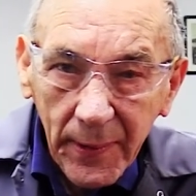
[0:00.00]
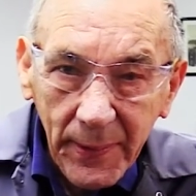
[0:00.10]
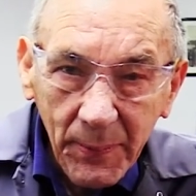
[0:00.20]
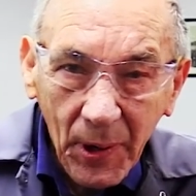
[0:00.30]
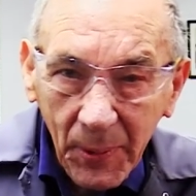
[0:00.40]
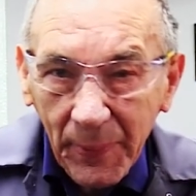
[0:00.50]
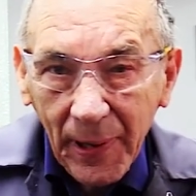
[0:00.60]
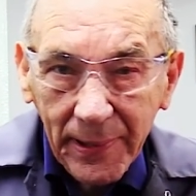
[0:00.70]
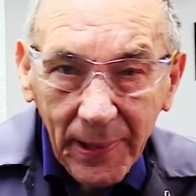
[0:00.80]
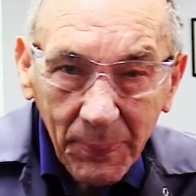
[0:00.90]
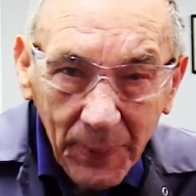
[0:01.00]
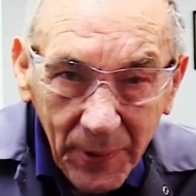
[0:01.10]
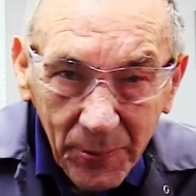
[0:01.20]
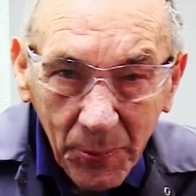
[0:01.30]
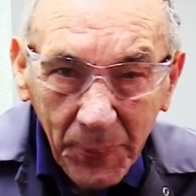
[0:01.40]
They're on about a couple of
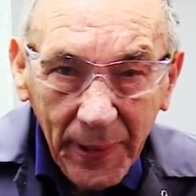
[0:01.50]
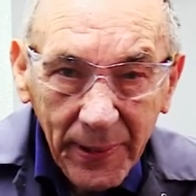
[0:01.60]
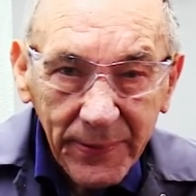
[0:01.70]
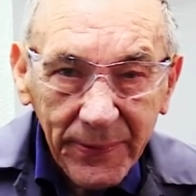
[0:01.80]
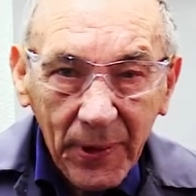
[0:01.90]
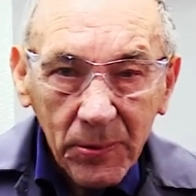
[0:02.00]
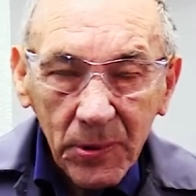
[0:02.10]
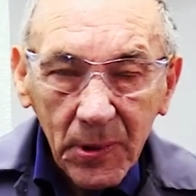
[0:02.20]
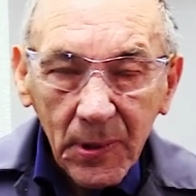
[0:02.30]
little bits, so